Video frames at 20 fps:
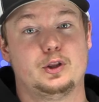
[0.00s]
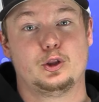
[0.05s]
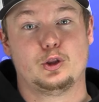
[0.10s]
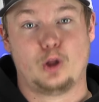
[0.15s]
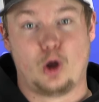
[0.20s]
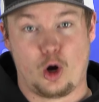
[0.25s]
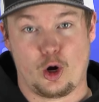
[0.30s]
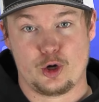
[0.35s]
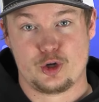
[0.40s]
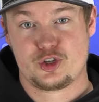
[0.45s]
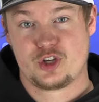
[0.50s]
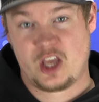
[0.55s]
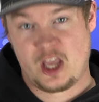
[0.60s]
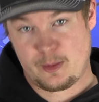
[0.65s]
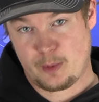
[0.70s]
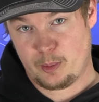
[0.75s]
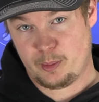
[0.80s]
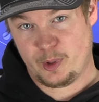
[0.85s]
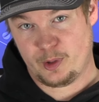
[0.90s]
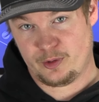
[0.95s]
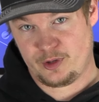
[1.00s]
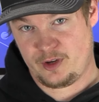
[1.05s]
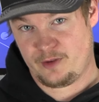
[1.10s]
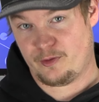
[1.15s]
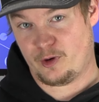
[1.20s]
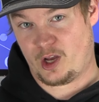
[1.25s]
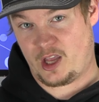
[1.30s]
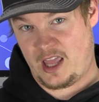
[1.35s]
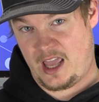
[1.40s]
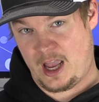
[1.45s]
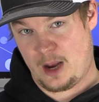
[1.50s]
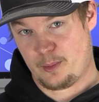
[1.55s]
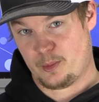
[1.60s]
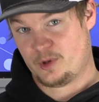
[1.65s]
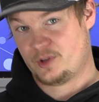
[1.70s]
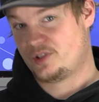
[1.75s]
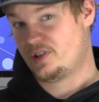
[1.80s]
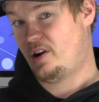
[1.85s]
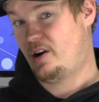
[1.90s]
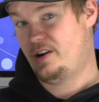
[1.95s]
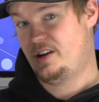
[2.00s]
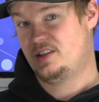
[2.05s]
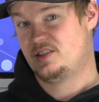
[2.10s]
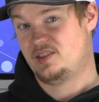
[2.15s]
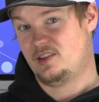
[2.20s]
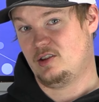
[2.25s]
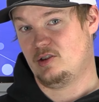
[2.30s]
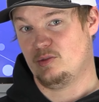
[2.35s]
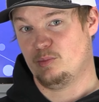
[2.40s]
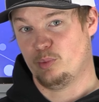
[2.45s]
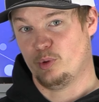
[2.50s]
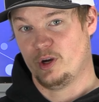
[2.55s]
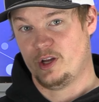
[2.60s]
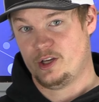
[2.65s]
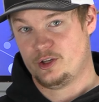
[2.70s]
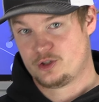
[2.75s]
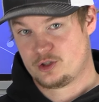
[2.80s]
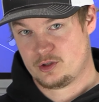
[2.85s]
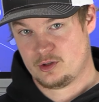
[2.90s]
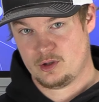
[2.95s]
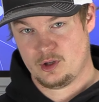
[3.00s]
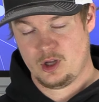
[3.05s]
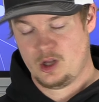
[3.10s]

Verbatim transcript: large capability for cameras on a single bridge.